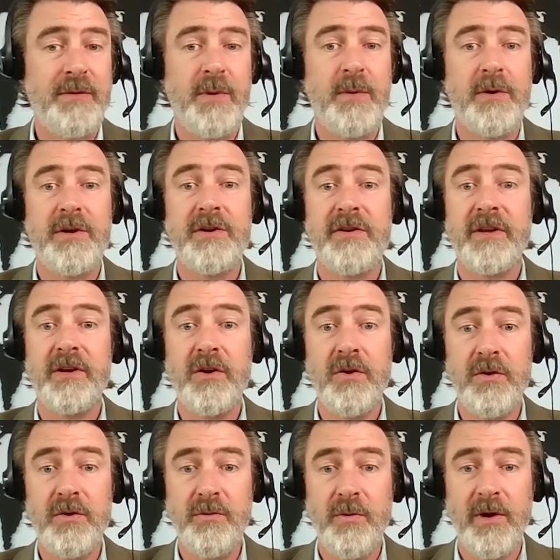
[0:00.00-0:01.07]
than we were during the
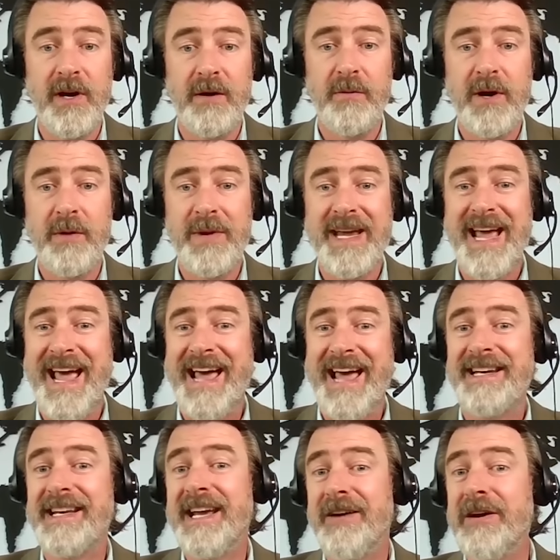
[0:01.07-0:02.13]
Cold War, where we had
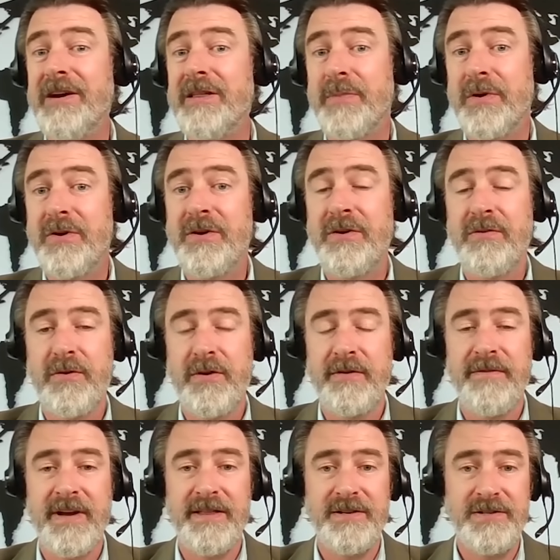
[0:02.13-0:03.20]
to carry the burden in order to
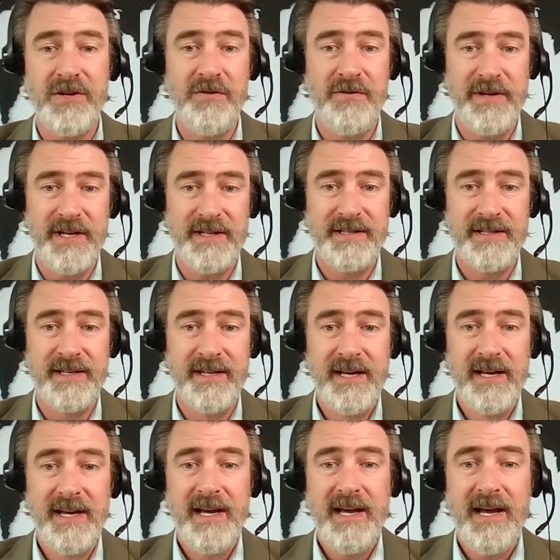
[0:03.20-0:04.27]
fight the Soviets.